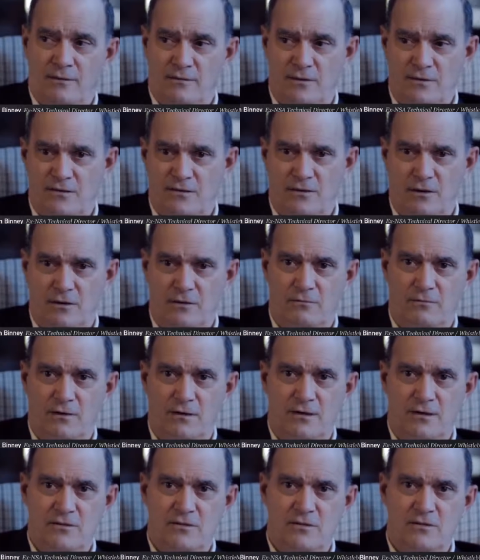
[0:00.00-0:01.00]
the Snowden
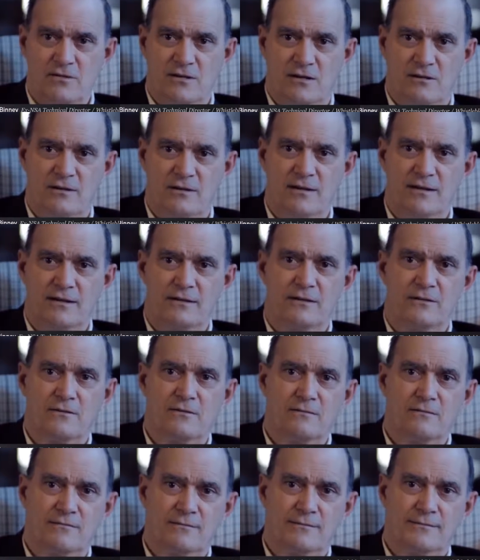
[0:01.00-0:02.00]
releases and everything
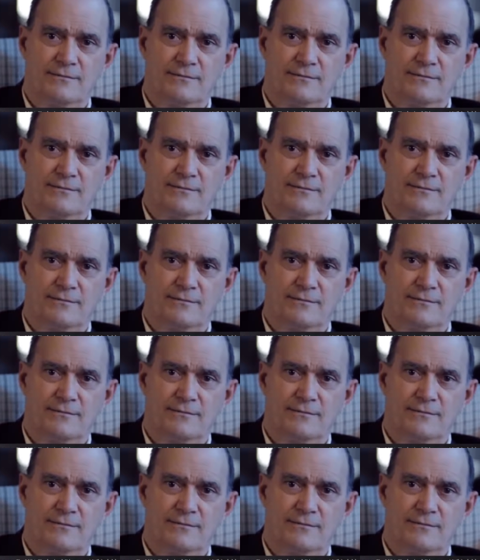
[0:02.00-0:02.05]
else.